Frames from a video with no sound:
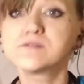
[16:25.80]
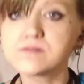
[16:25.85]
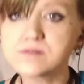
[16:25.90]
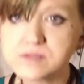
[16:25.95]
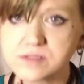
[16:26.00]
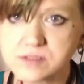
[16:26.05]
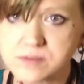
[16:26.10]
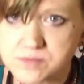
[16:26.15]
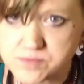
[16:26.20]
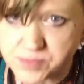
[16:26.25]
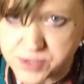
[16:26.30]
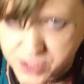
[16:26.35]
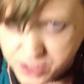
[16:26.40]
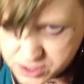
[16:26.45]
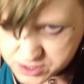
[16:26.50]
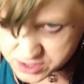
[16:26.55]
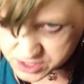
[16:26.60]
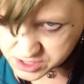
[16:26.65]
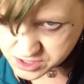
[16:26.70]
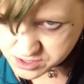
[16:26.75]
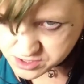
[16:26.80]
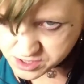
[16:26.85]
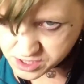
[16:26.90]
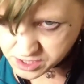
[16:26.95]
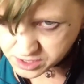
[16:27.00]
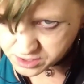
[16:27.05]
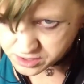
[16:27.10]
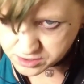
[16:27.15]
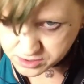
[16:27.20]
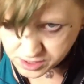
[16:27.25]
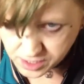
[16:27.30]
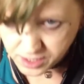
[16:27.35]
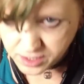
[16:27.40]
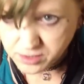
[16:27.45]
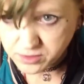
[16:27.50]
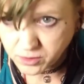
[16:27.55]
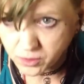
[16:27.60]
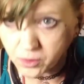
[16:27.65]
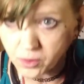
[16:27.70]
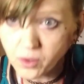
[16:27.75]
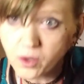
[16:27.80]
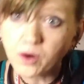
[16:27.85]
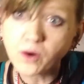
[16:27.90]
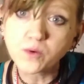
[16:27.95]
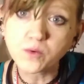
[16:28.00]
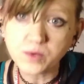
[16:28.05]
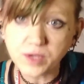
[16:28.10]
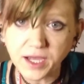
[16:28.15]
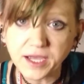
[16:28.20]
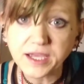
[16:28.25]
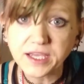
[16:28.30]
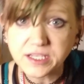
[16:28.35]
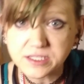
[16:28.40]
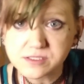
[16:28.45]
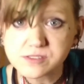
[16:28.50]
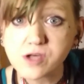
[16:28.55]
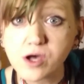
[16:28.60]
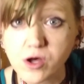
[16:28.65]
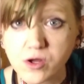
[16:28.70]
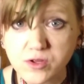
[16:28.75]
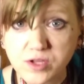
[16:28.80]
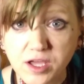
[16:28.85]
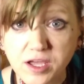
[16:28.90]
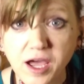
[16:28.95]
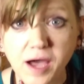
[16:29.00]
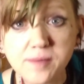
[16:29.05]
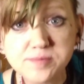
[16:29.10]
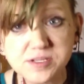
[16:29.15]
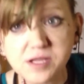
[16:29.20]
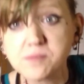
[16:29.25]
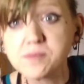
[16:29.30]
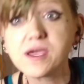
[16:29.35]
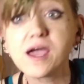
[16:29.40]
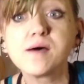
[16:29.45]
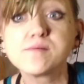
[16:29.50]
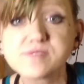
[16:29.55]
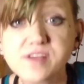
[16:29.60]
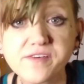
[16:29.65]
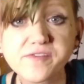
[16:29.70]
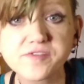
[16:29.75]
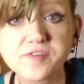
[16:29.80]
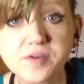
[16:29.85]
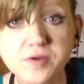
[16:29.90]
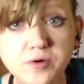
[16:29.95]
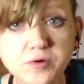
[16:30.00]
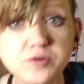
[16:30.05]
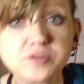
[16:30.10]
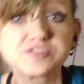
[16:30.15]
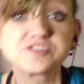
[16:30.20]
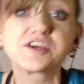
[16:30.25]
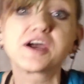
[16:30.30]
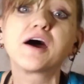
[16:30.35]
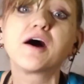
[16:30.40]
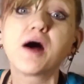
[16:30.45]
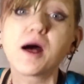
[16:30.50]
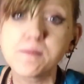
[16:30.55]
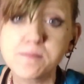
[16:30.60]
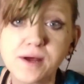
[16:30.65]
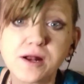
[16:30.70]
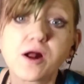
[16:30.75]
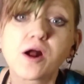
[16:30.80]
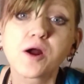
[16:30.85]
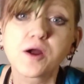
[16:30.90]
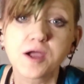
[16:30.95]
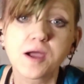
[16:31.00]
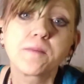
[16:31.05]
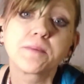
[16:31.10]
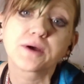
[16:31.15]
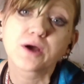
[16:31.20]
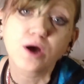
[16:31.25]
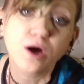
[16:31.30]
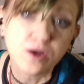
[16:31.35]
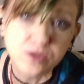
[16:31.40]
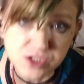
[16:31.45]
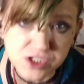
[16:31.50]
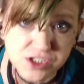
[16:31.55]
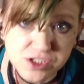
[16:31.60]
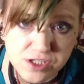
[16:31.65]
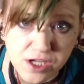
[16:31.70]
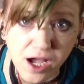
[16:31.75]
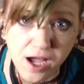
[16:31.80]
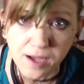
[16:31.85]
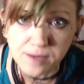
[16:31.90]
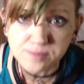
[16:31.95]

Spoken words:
because he's thinking that, okay, he's calling the cops on me. I'll definitely go to jail. I better hurry up and call the cops